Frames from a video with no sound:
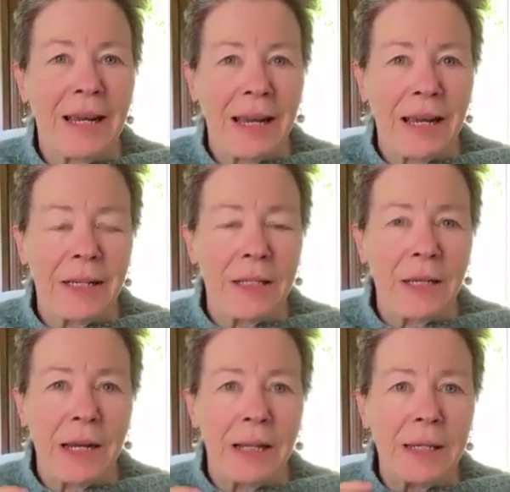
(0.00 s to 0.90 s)
And
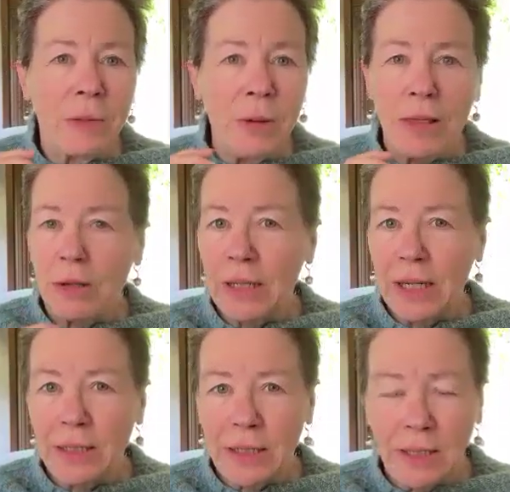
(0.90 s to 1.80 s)
whether
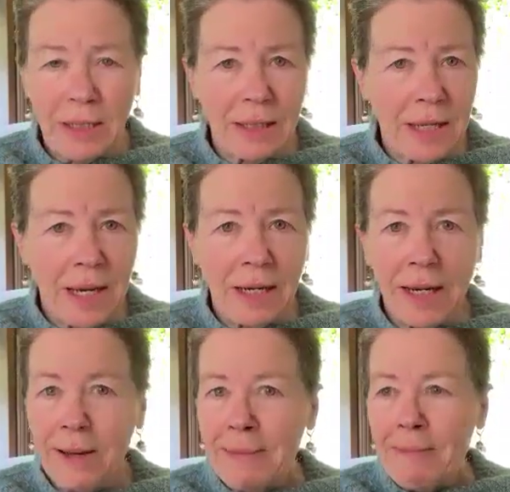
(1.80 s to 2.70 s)
it's, let's say,
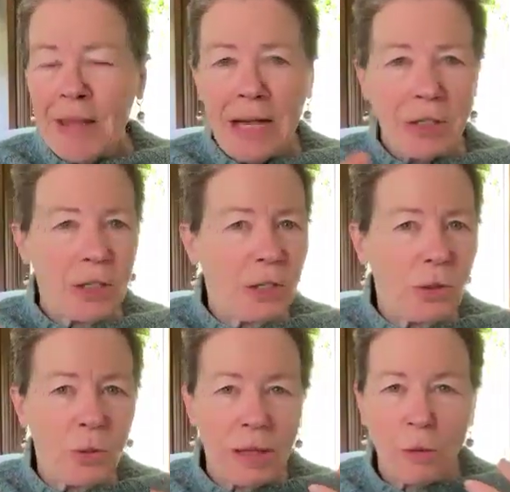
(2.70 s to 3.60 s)
has to
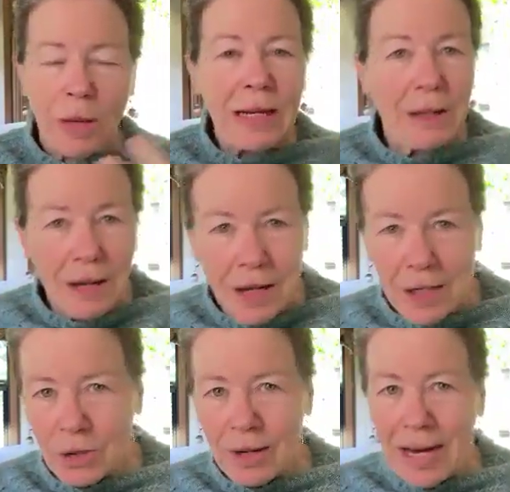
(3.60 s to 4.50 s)
do with weight
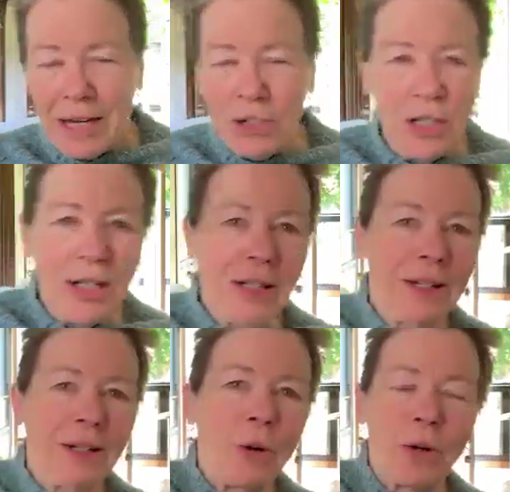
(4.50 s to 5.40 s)
loss or
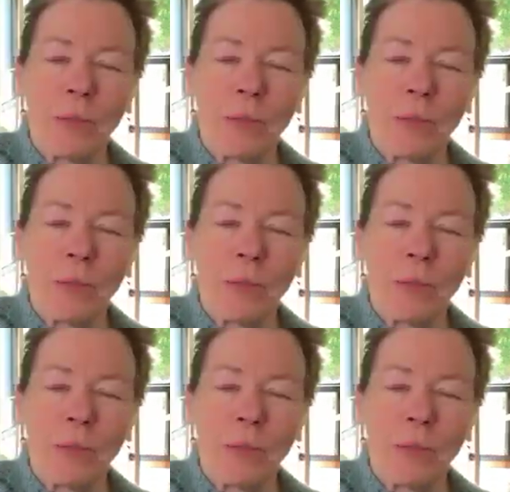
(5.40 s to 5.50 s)
aging or